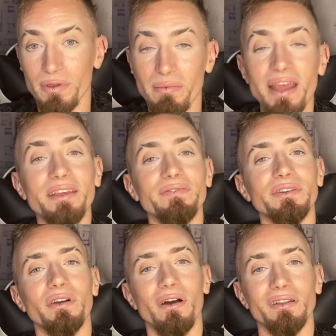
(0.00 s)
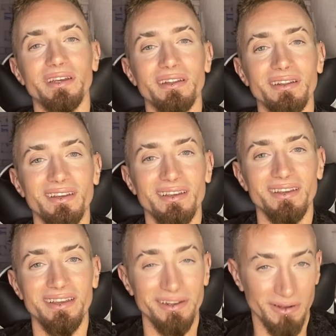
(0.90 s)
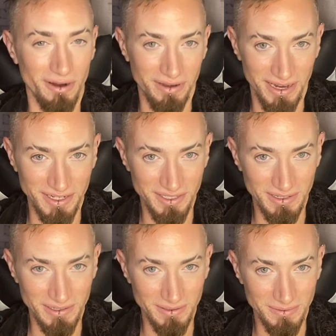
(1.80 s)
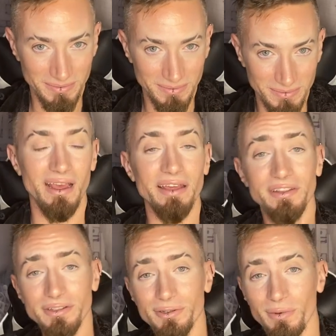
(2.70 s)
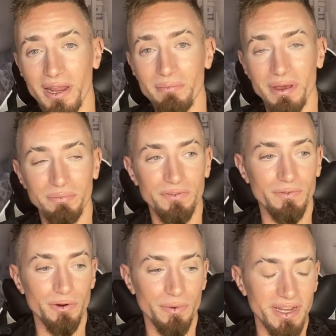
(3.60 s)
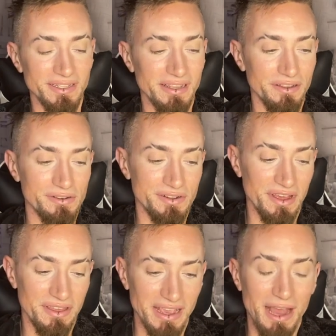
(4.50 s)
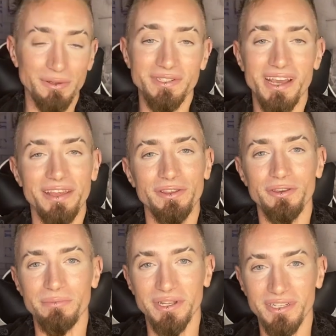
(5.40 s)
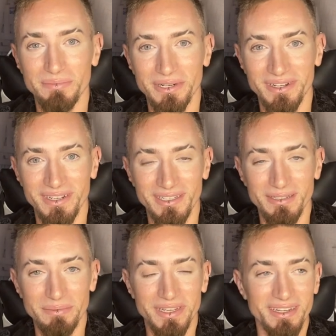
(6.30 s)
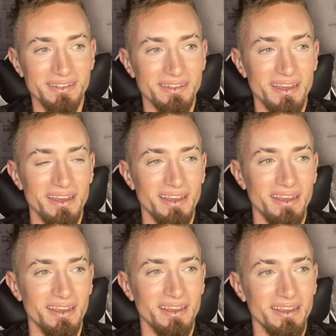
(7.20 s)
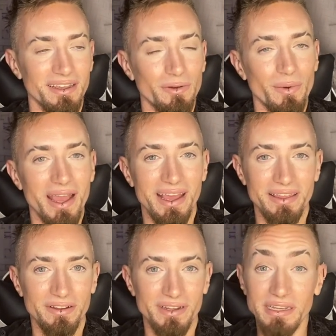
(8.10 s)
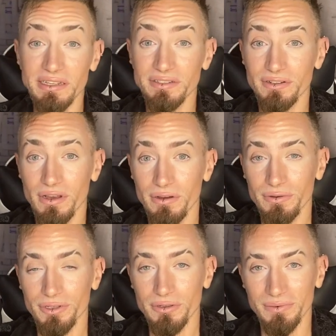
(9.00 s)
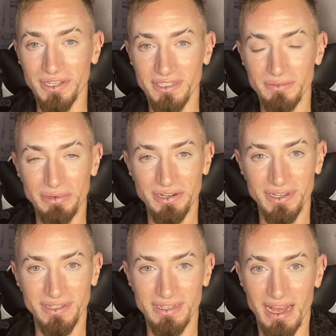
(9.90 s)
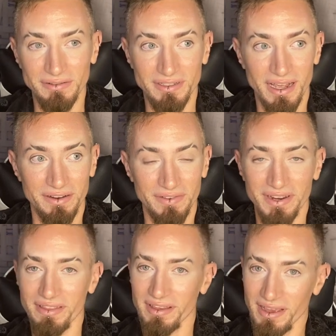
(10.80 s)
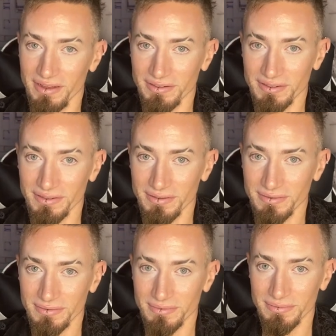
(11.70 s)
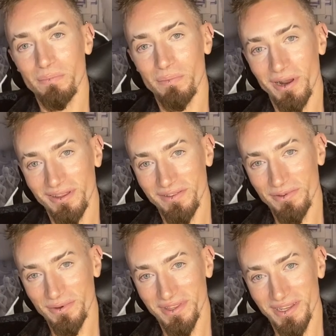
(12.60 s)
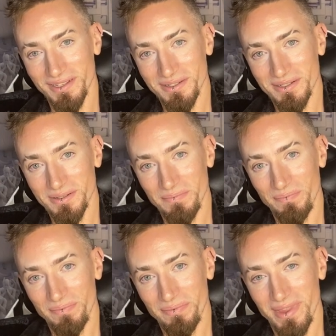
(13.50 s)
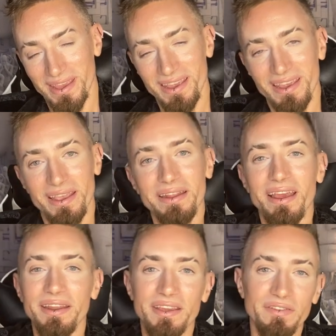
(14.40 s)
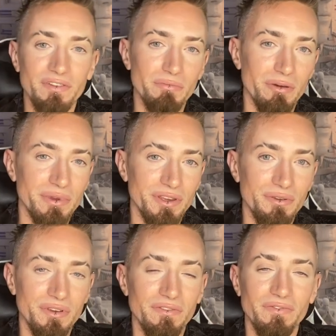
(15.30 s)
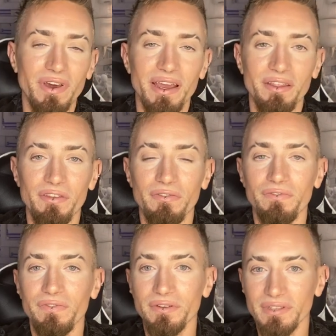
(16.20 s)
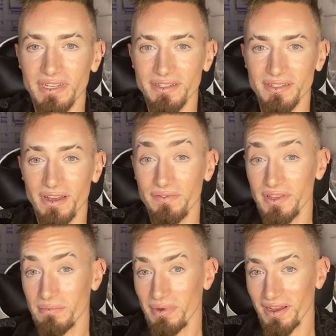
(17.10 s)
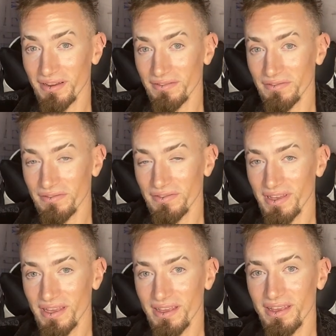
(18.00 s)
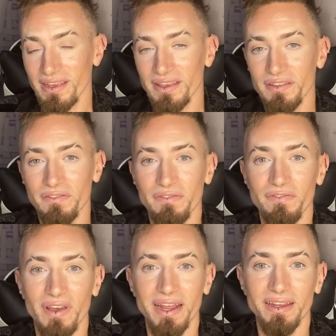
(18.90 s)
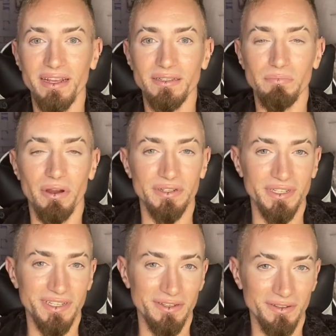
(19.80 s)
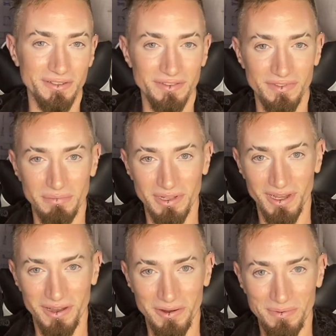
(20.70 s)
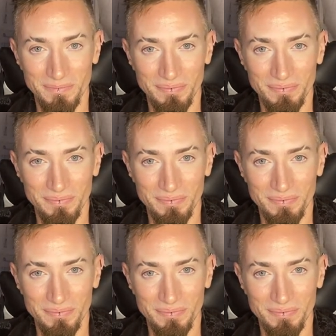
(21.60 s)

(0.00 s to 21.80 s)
might even call it incarnation. And this is what I meant before when I said there's nothing outside the human experience, because in a way there is no human experience outside of anything else. But I'll leave you with this. In any given moment you can find the fullness of the above in the finite particulars of the below,